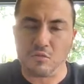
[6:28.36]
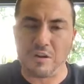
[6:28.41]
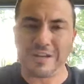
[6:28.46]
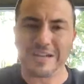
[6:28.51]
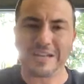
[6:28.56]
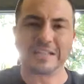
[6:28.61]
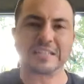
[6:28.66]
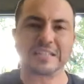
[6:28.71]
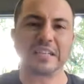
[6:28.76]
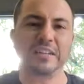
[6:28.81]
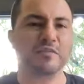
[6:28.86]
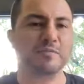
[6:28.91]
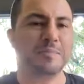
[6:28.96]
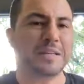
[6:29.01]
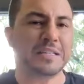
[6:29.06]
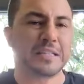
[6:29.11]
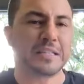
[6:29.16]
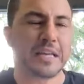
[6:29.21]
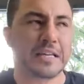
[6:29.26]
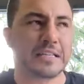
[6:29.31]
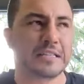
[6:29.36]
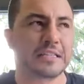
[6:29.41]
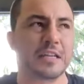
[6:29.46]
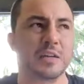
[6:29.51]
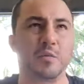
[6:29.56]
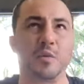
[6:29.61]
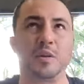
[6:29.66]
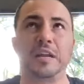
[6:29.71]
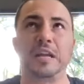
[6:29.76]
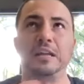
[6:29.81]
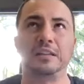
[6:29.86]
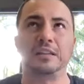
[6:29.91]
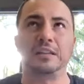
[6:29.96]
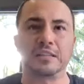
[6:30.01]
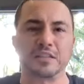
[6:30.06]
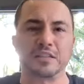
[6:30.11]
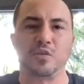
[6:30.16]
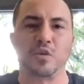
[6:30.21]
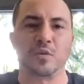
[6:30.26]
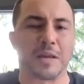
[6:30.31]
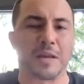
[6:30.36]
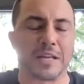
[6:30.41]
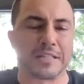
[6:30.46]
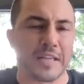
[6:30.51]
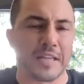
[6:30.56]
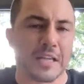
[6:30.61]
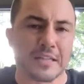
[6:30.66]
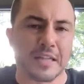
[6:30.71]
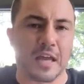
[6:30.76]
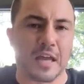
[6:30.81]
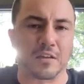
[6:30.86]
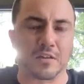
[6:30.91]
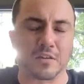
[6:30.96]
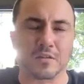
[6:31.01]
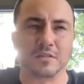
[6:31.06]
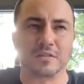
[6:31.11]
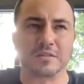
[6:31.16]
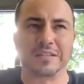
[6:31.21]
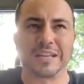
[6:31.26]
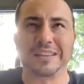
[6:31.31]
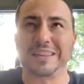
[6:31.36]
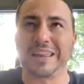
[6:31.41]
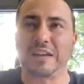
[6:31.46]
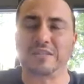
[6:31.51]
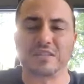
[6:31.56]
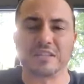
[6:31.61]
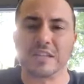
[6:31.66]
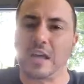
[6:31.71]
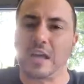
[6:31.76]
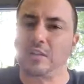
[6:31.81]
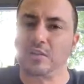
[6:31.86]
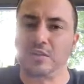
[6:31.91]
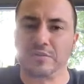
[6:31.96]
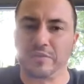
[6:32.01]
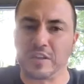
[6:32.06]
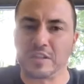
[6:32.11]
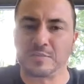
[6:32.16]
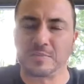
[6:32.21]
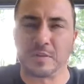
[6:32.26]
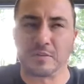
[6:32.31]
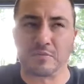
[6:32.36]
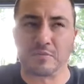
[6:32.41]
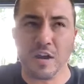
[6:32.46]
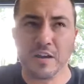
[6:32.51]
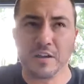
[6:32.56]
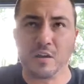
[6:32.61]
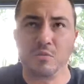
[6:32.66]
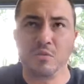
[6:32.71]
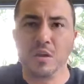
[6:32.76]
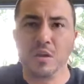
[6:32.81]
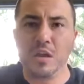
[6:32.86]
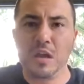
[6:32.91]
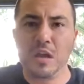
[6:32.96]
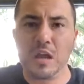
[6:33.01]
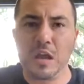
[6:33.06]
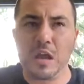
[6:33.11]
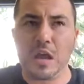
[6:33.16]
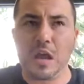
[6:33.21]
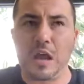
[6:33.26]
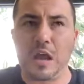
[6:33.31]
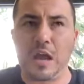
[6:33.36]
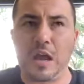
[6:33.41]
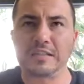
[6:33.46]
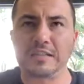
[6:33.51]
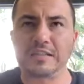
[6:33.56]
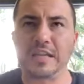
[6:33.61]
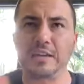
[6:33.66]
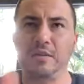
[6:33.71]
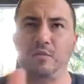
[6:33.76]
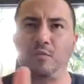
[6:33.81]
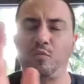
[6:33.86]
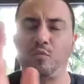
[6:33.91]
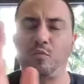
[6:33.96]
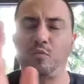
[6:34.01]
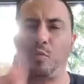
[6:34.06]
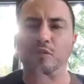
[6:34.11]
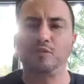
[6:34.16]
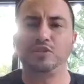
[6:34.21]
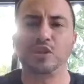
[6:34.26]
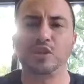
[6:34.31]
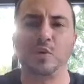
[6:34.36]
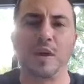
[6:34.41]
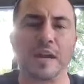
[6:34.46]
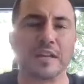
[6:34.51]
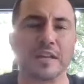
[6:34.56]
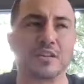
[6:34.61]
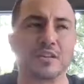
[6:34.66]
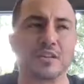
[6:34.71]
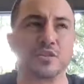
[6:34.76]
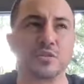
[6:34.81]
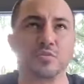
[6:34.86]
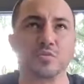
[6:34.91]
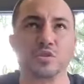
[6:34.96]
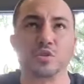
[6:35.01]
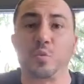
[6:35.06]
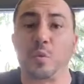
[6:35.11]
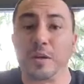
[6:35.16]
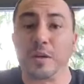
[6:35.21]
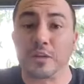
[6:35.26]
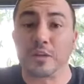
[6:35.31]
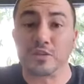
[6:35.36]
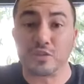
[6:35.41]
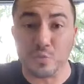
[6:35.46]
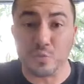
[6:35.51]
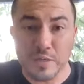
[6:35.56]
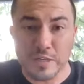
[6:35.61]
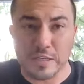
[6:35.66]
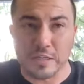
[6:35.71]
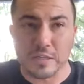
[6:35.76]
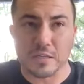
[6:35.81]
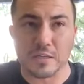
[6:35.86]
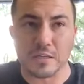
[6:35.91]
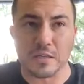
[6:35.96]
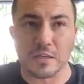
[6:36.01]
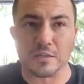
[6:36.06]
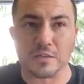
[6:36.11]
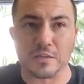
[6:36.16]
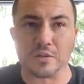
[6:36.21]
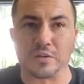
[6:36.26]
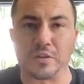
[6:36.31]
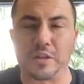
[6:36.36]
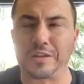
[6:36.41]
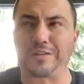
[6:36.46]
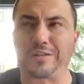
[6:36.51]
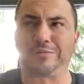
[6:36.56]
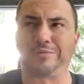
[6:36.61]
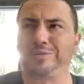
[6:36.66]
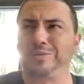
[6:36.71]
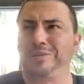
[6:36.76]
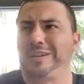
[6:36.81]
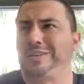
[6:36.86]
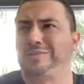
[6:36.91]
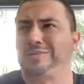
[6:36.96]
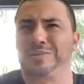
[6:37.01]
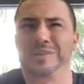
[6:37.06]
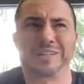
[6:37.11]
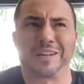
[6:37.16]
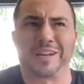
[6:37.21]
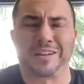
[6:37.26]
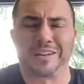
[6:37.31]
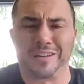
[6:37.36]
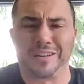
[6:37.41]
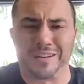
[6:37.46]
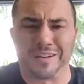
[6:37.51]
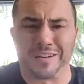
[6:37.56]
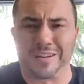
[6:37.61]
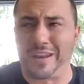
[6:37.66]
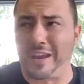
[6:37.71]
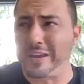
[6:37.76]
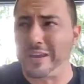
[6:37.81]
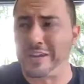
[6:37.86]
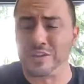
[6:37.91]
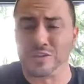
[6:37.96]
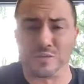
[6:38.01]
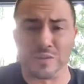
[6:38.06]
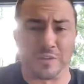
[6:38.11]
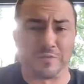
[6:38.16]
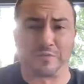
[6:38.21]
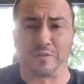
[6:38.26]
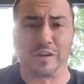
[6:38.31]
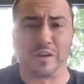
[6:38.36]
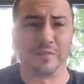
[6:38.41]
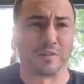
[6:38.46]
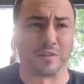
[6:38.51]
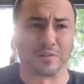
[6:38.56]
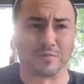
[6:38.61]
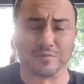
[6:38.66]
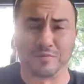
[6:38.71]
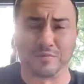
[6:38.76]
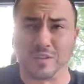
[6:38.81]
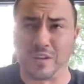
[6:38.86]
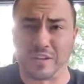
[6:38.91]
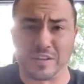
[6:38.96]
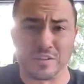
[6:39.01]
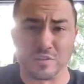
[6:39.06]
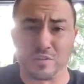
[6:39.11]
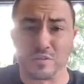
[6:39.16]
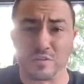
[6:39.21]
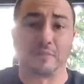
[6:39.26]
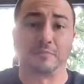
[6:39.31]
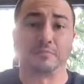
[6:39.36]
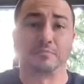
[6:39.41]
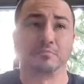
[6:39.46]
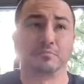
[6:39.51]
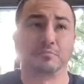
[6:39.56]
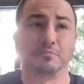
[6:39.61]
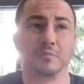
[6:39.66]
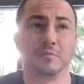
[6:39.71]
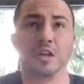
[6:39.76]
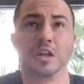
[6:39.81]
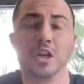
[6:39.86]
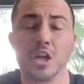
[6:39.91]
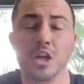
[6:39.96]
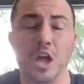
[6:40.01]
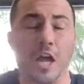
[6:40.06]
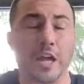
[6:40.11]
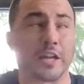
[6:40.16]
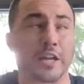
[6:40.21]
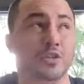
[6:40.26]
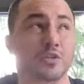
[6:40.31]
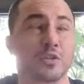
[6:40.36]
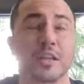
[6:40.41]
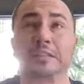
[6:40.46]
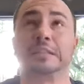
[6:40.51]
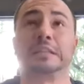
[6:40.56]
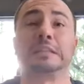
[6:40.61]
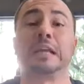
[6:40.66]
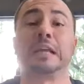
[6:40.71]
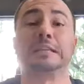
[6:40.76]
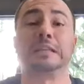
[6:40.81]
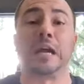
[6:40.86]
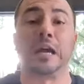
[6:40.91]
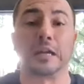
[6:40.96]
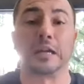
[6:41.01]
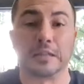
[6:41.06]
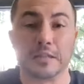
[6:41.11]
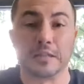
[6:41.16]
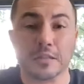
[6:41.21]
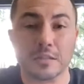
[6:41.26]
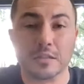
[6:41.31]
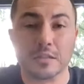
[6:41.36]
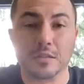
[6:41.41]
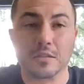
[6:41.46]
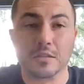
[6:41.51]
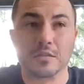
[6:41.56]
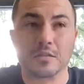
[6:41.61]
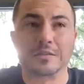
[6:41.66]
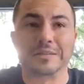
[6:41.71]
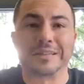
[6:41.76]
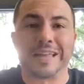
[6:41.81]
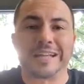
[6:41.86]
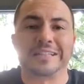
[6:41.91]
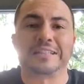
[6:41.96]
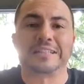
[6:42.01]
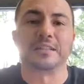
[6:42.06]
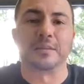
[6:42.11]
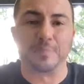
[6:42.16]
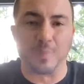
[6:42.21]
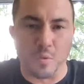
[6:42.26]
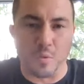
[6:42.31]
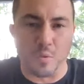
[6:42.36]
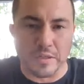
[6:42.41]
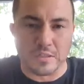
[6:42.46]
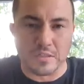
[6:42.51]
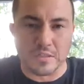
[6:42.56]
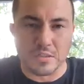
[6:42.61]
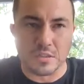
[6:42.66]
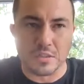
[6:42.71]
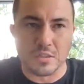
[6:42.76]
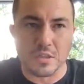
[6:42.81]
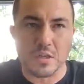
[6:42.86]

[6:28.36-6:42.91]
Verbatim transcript: right? Instead of me saying to anyone, hey, listen, you want to make a $10,000 $10, investment in Rhino, I say, well, why don't you go ahead and do $20 a week? And you're like, $20 a week, I, I, can, I can do that forever. You know, I could do that. I could do that till I die. That's the point.